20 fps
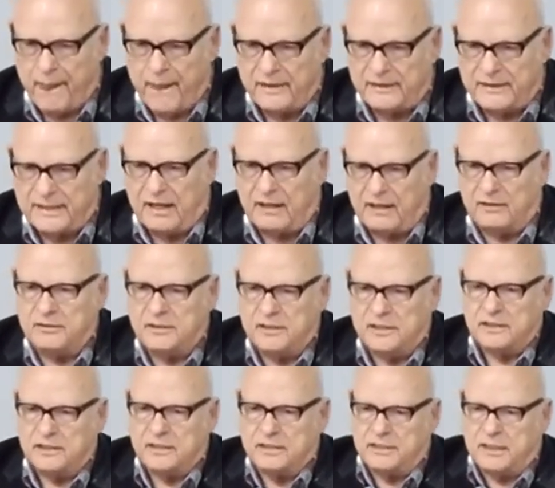Now,
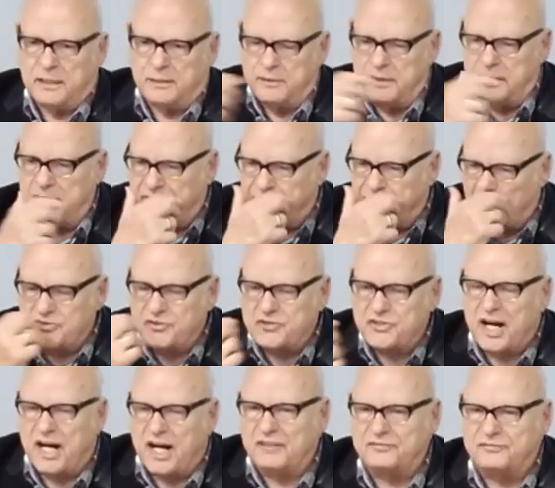First
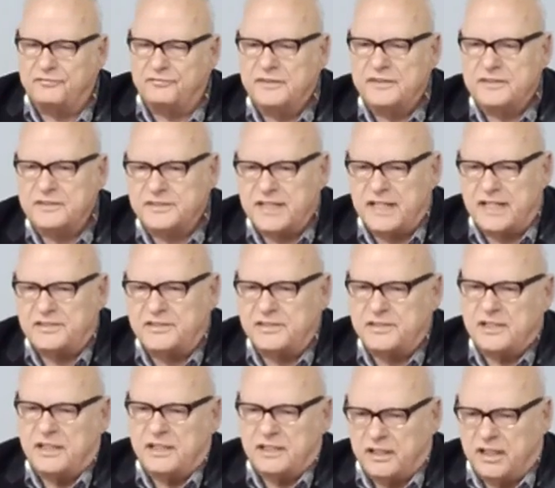John says,
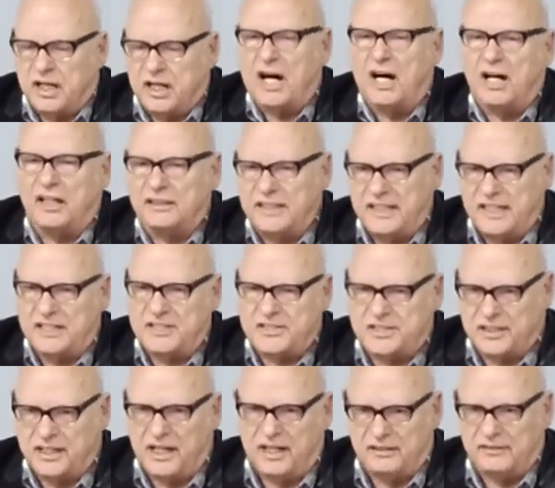God is
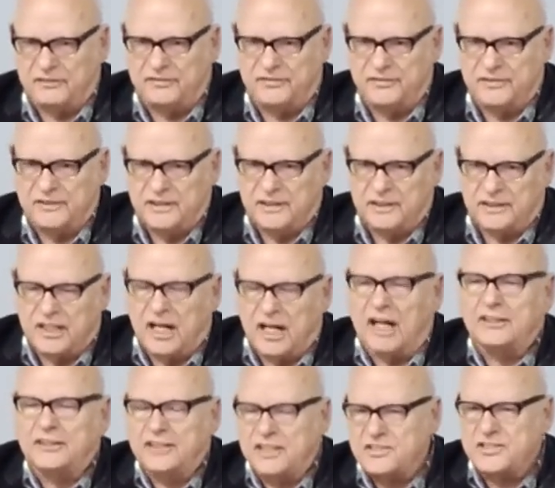love.
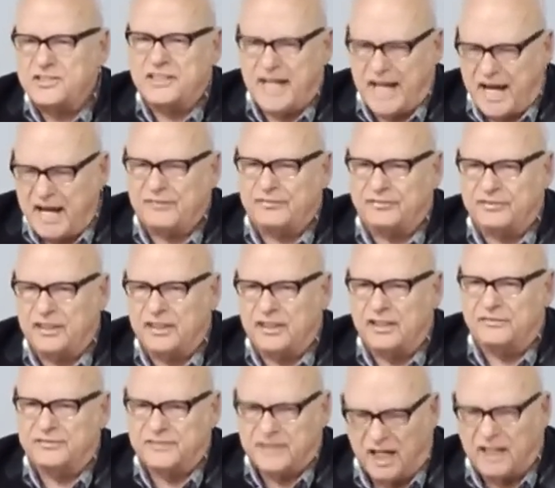God doesn't have
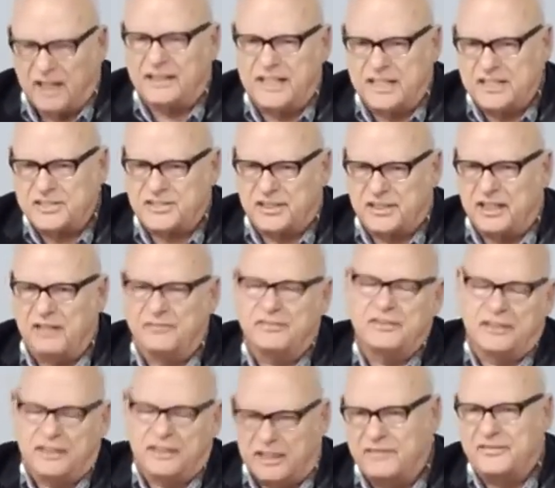love. God is love, and
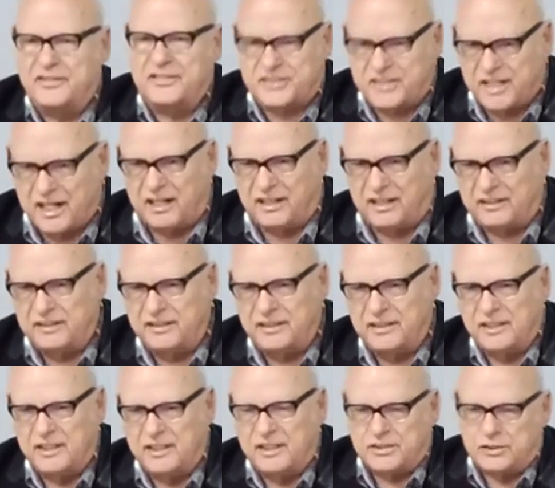love is God.
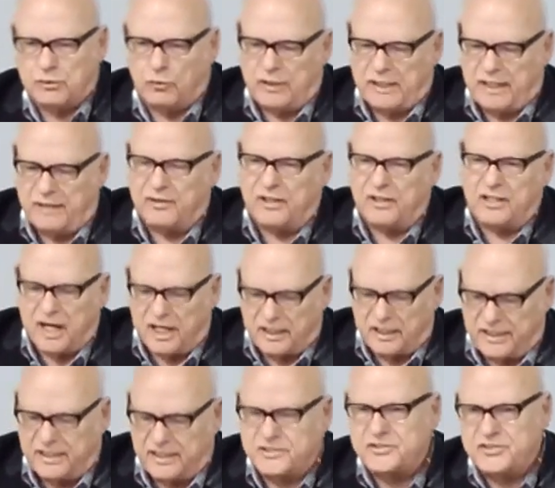So whatever God
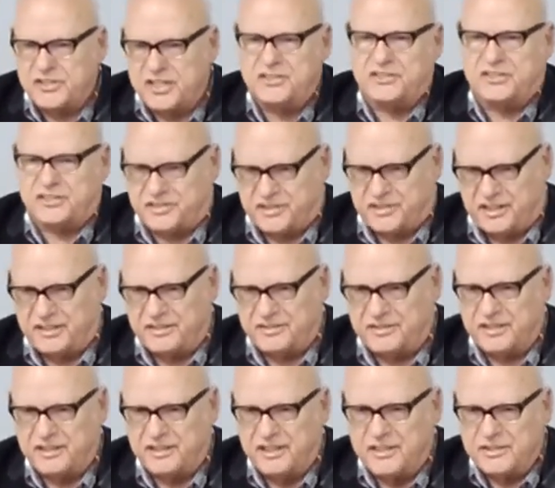is, Jesus is.
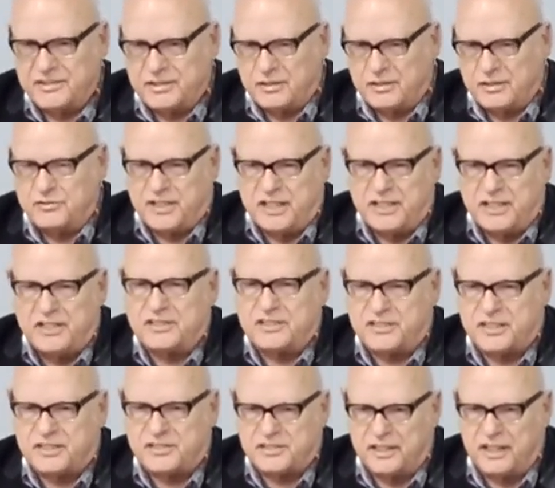So Jesus
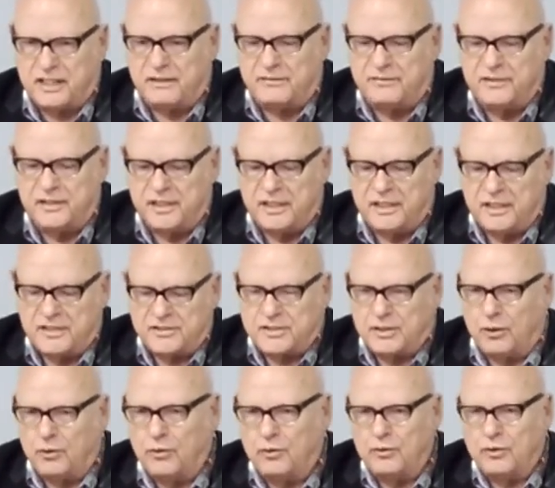is love.
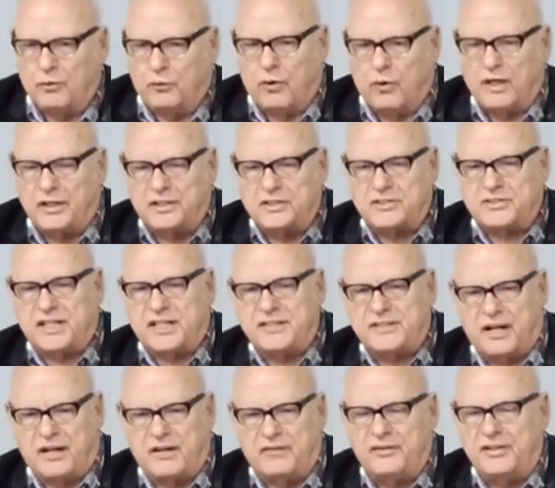So what you can say
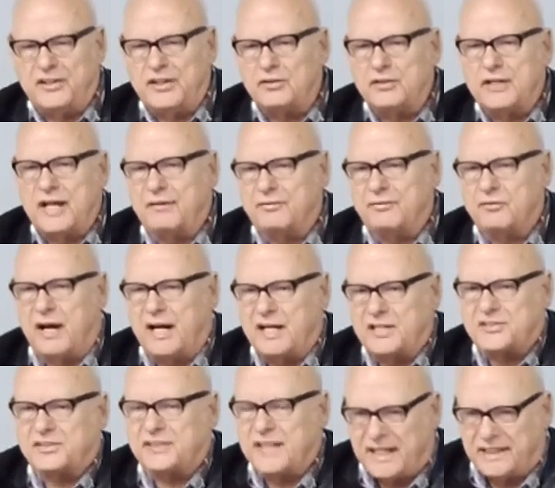there, if you don't have
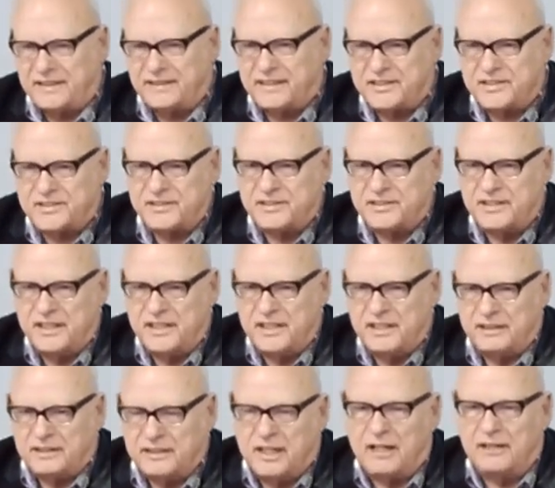Christ likeness,
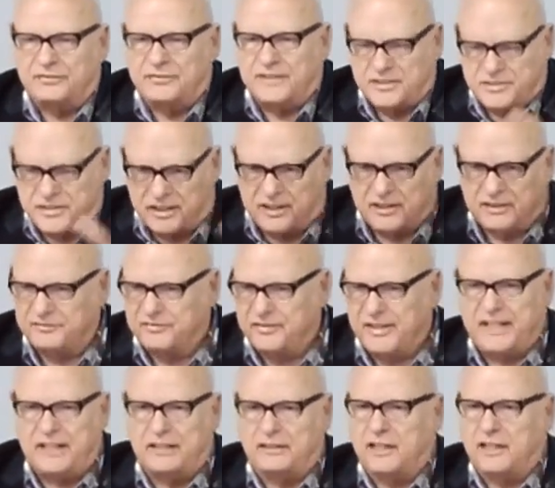love doesn't
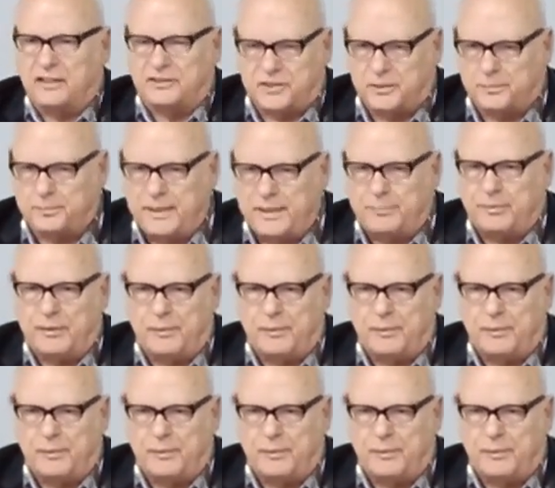convey a lot to people.